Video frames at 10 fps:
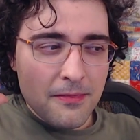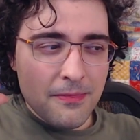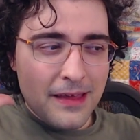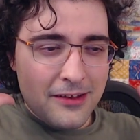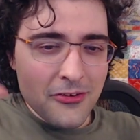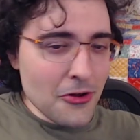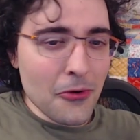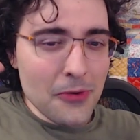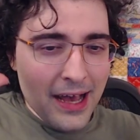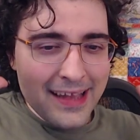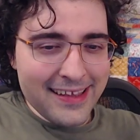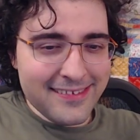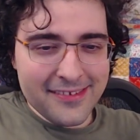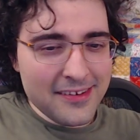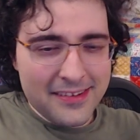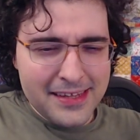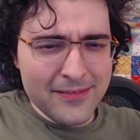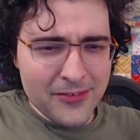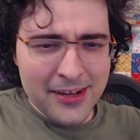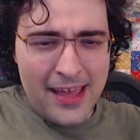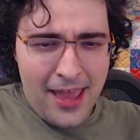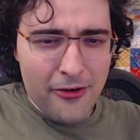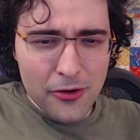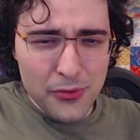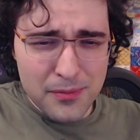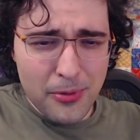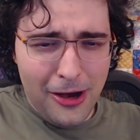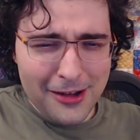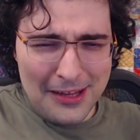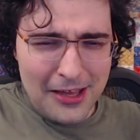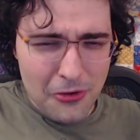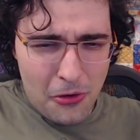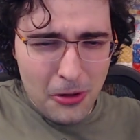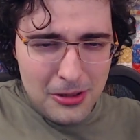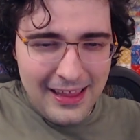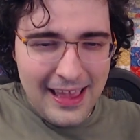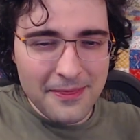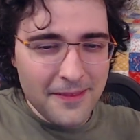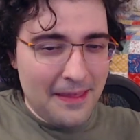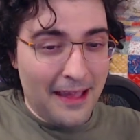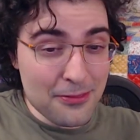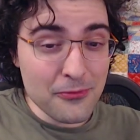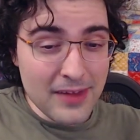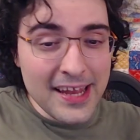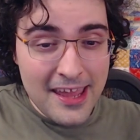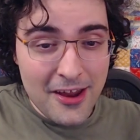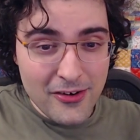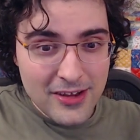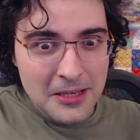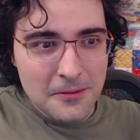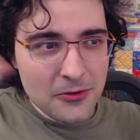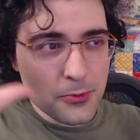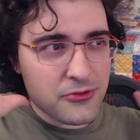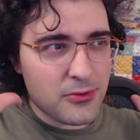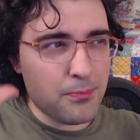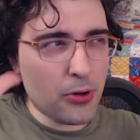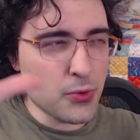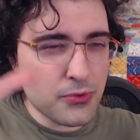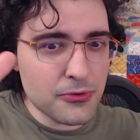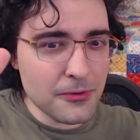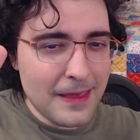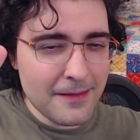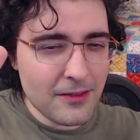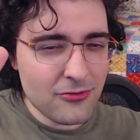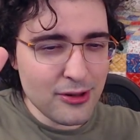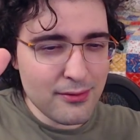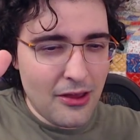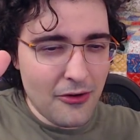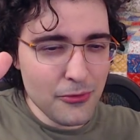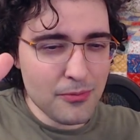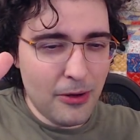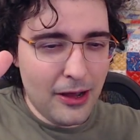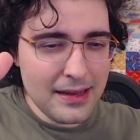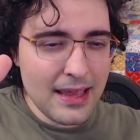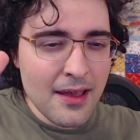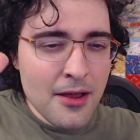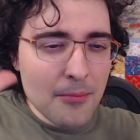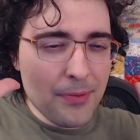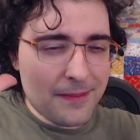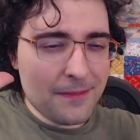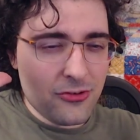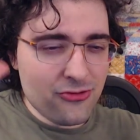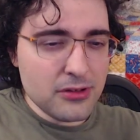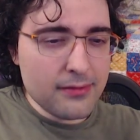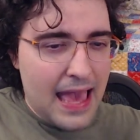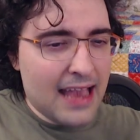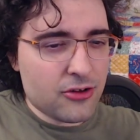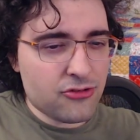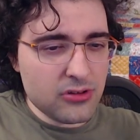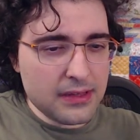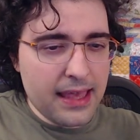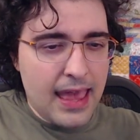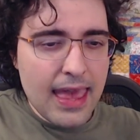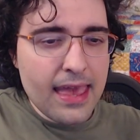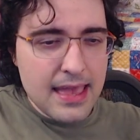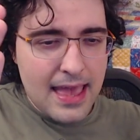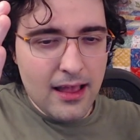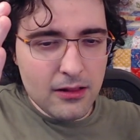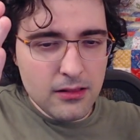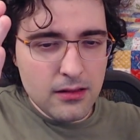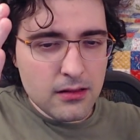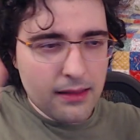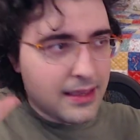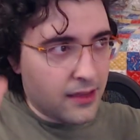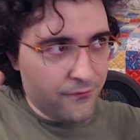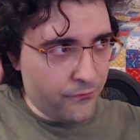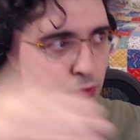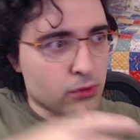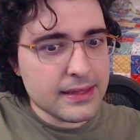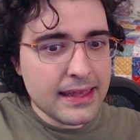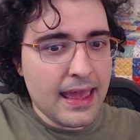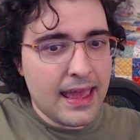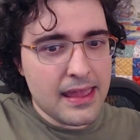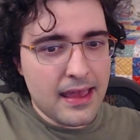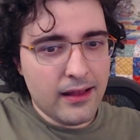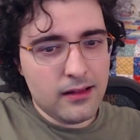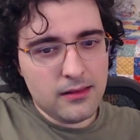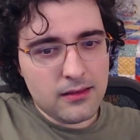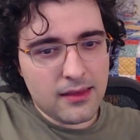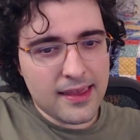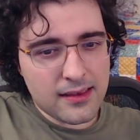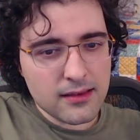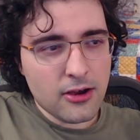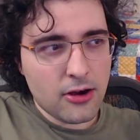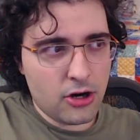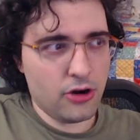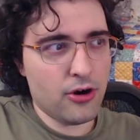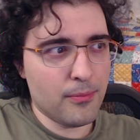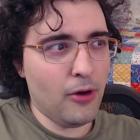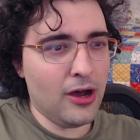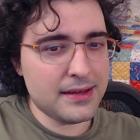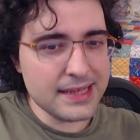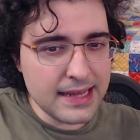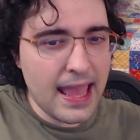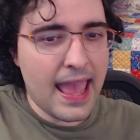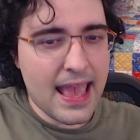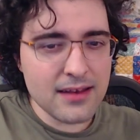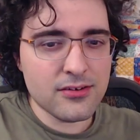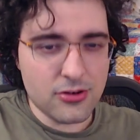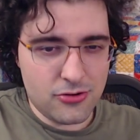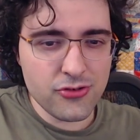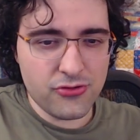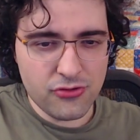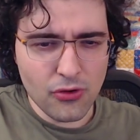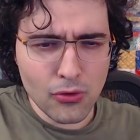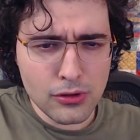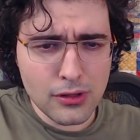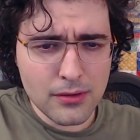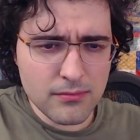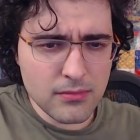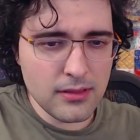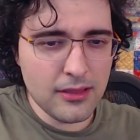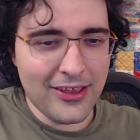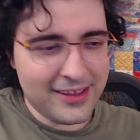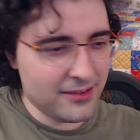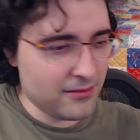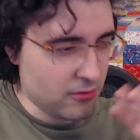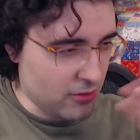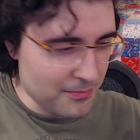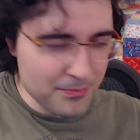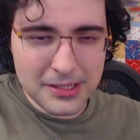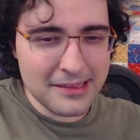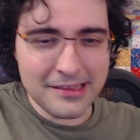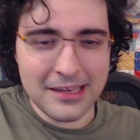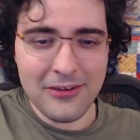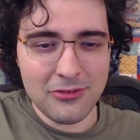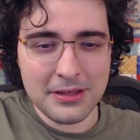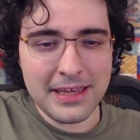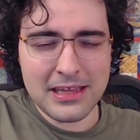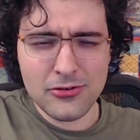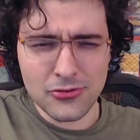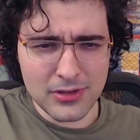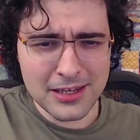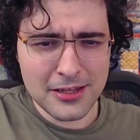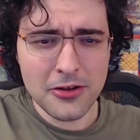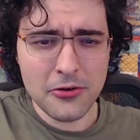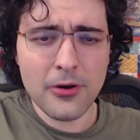that Nona isn't even Harrow's body at all, and that that's a red herring, that we're supposed to think that she's Harrow's body, but that she's actually AL, like fully AL, like her body and her soul, like completely unrelated to Gideon or